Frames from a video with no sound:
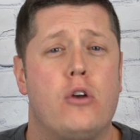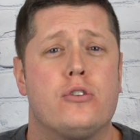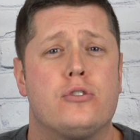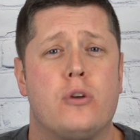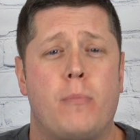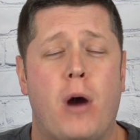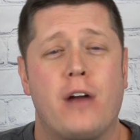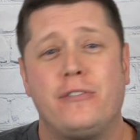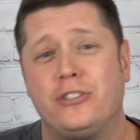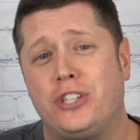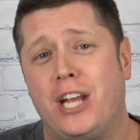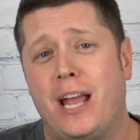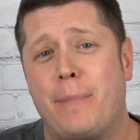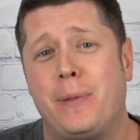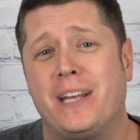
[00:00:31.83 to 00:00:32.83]
So Marvel
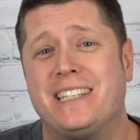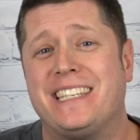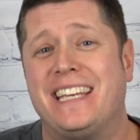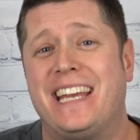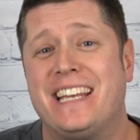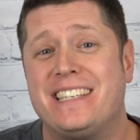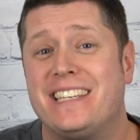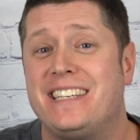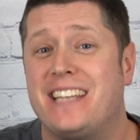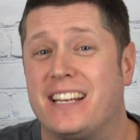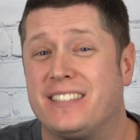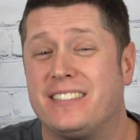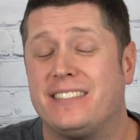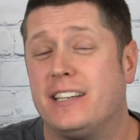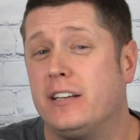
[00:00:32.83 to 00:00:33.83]
Champions isn't
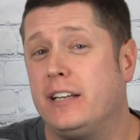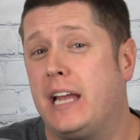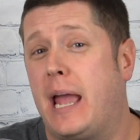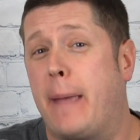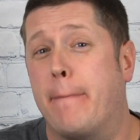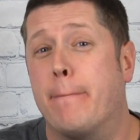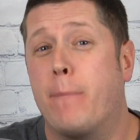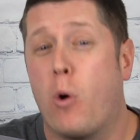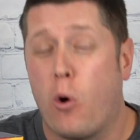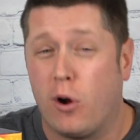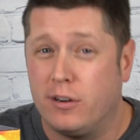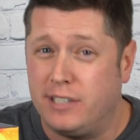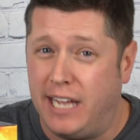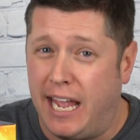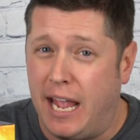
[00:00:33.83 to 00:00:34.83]
necessarily a
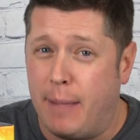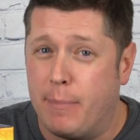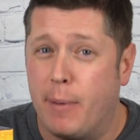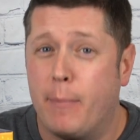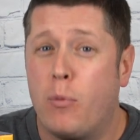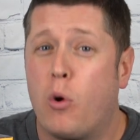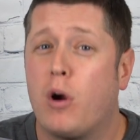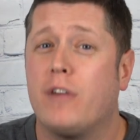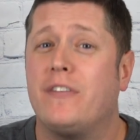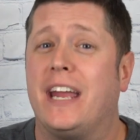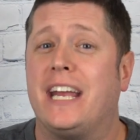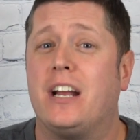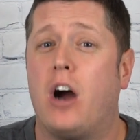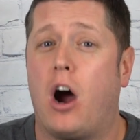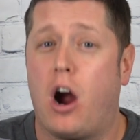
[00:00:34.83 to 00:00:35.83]
board game, but more of
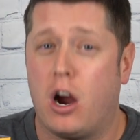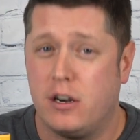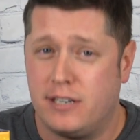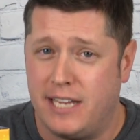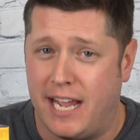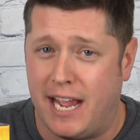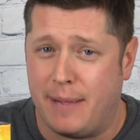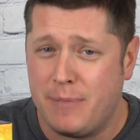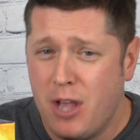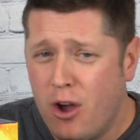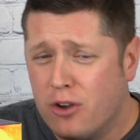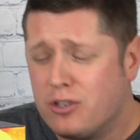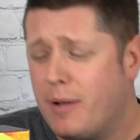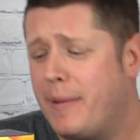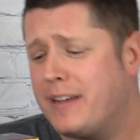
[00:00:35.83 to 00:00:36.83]
a card game.
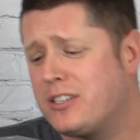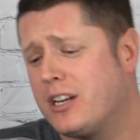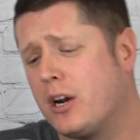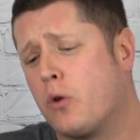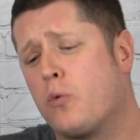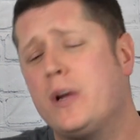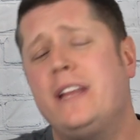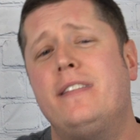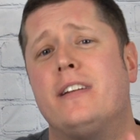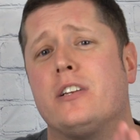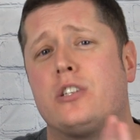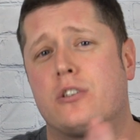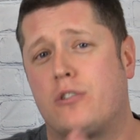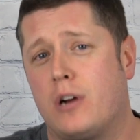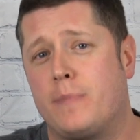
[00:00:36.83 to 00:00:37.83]
So I'm actually going to read the
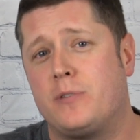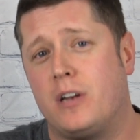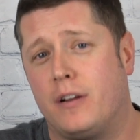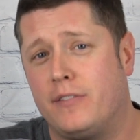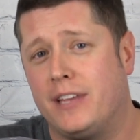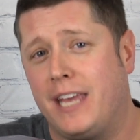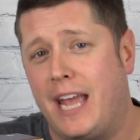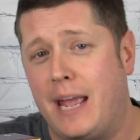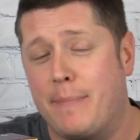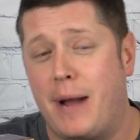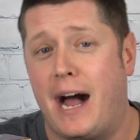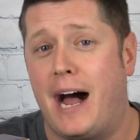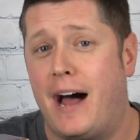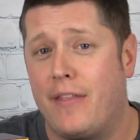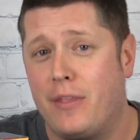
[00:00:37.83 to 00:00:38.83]
description of the
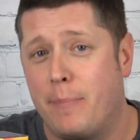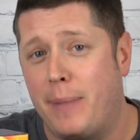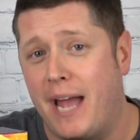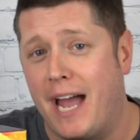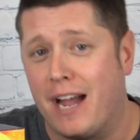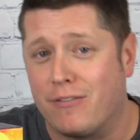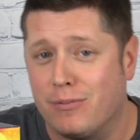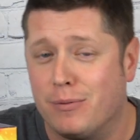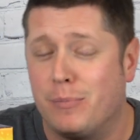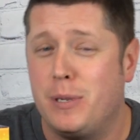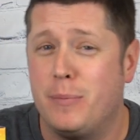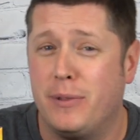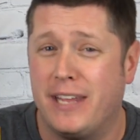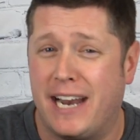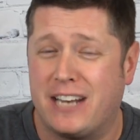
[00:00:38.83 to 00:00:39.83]
game on the back from the
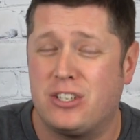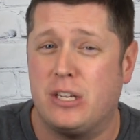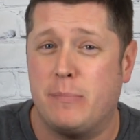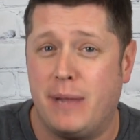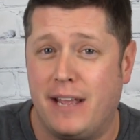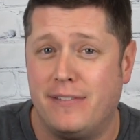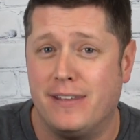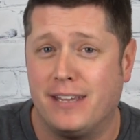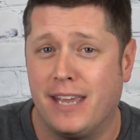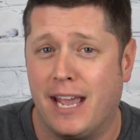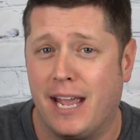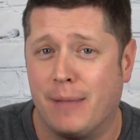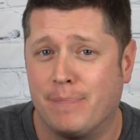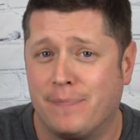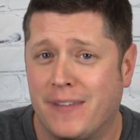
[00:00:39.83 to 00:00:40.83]
people that actually made the
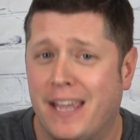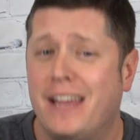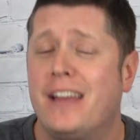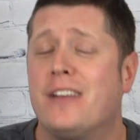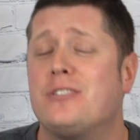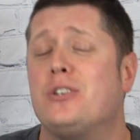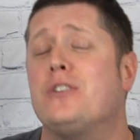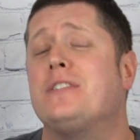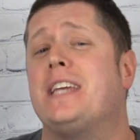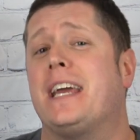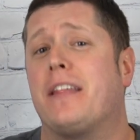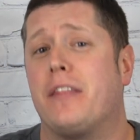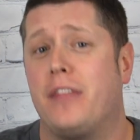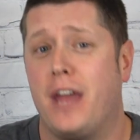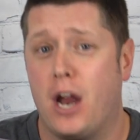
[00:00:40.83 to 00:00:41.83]
game. So you can
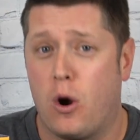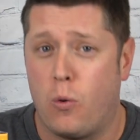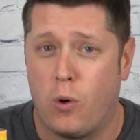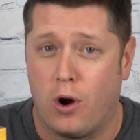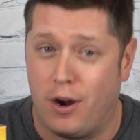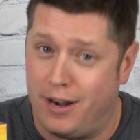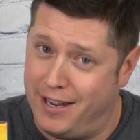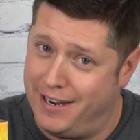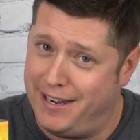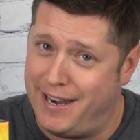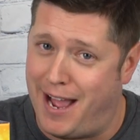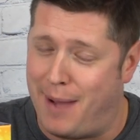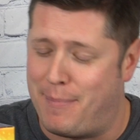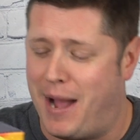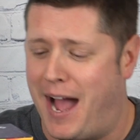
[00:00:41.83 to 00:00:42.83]
take their word,
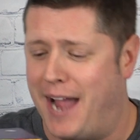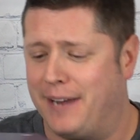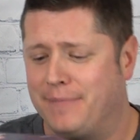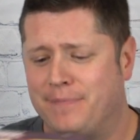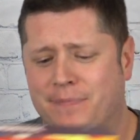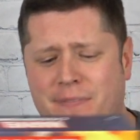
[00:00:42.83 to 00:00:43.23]
not mine.